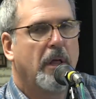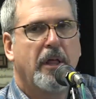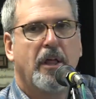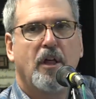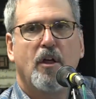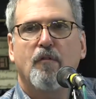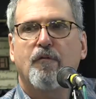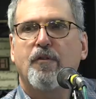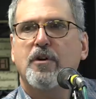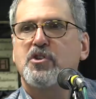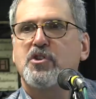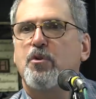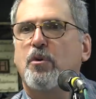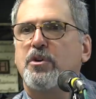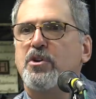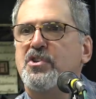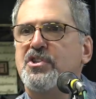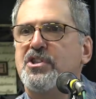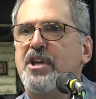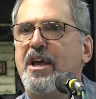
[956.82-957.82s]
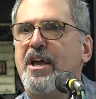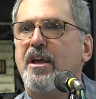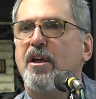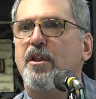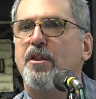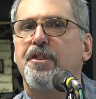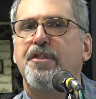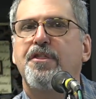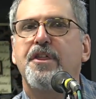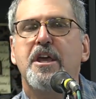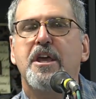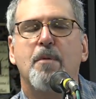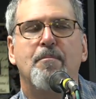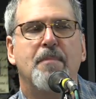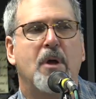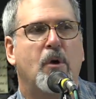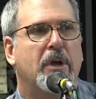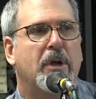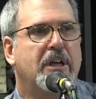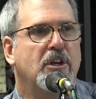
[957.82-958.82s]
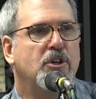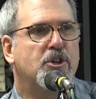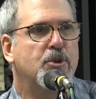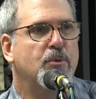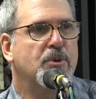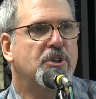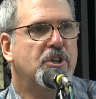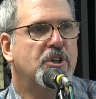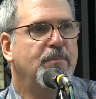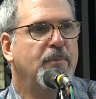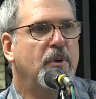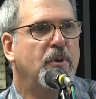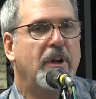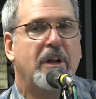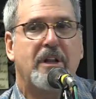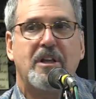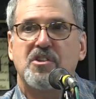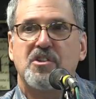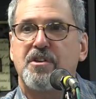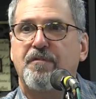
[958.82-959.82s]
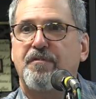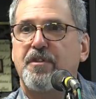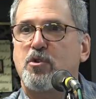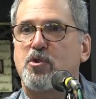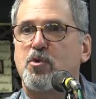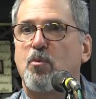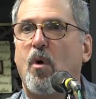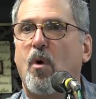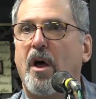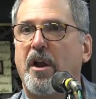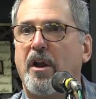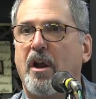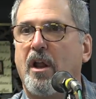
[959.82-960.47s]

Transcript: First of all, you say the American Jewish community as if there's one.